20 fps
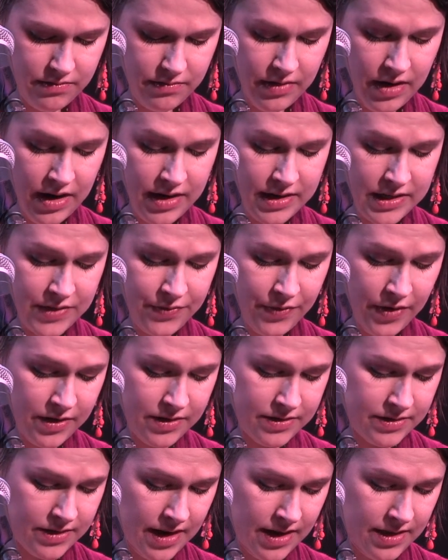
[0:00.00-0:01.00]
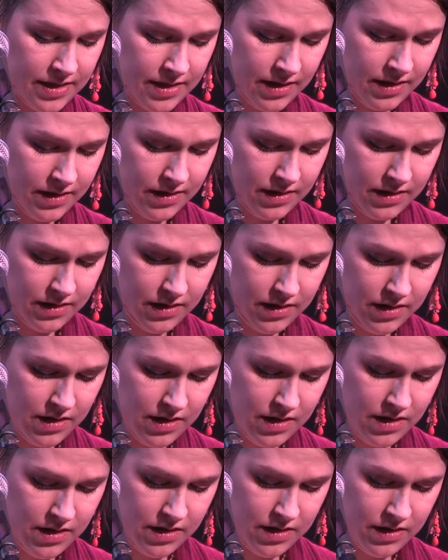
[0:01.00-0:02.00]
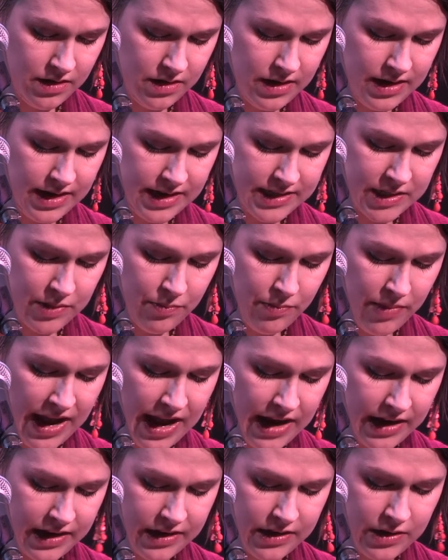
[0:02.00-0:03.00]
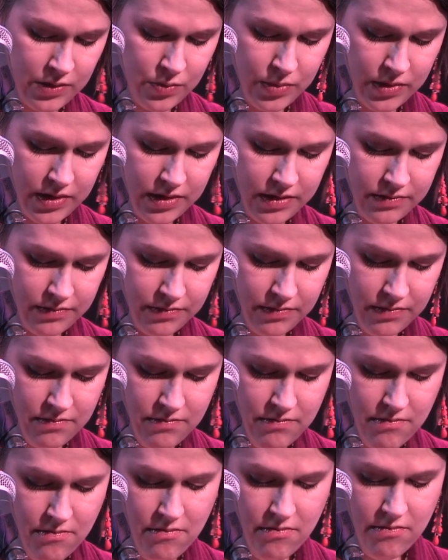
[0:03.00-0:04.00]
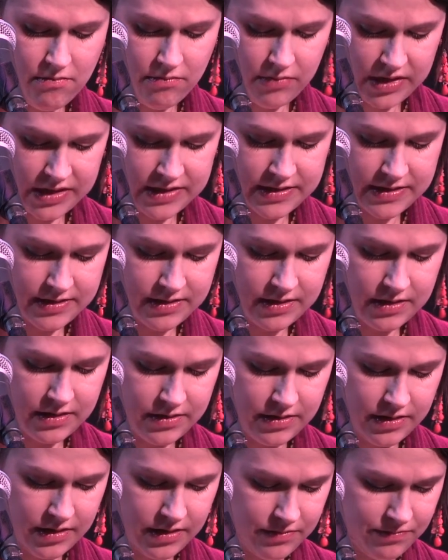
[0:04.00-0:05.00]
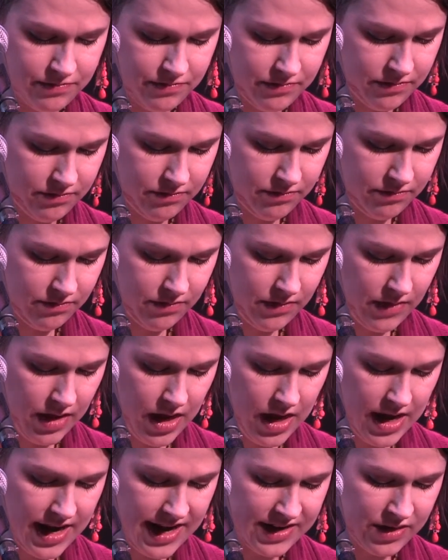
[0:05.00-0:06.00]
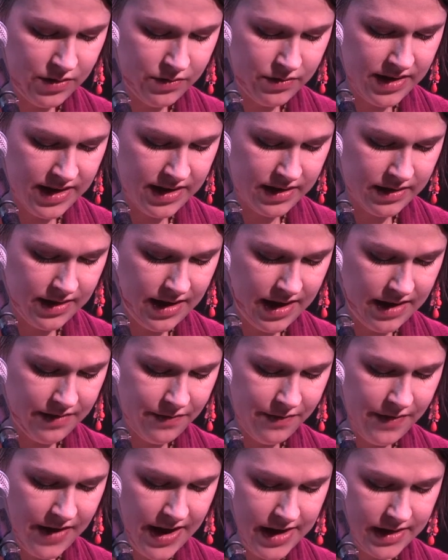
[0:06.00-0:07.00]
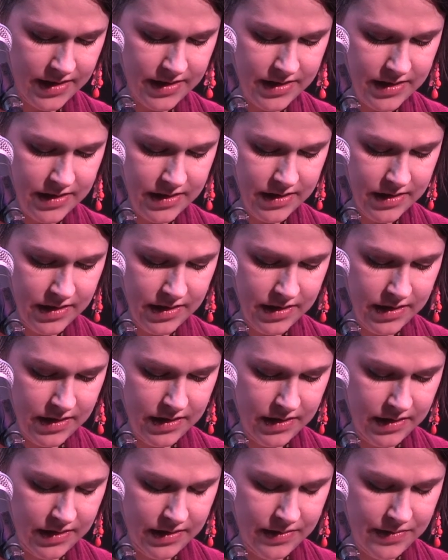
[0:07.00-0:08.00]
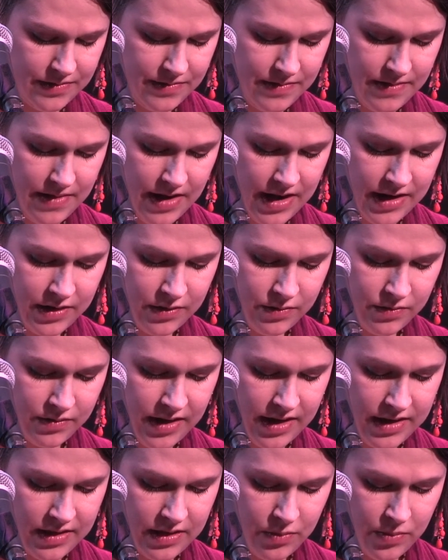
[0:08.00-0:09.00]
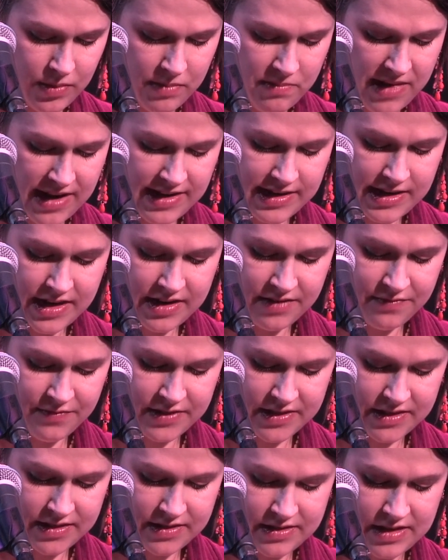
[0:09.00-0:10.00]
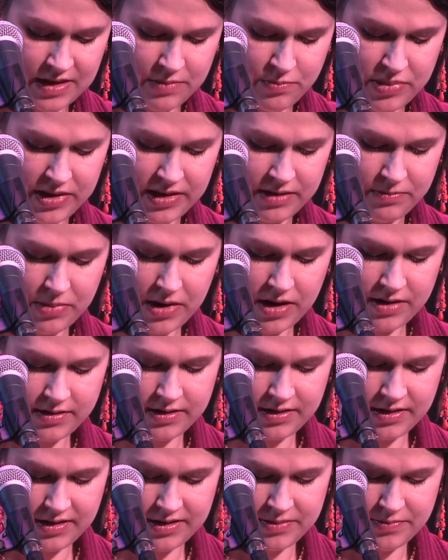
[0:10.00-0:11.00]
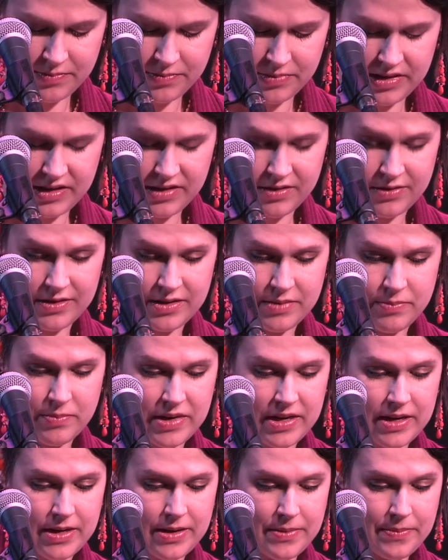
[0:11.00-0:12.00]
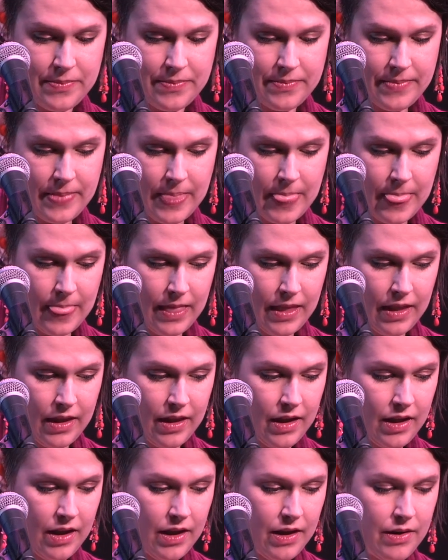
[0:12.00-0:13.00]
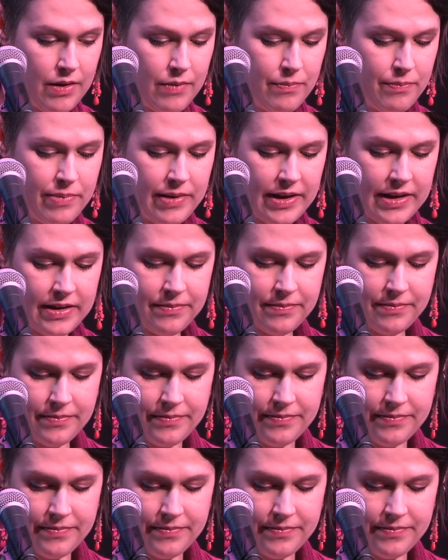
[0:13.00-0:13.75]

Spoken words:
Not as far as I think. He has it back and you weren't considering. I don't like that fact. I don't like that when my dad visits, I pickpocket him," Peter admitted. "But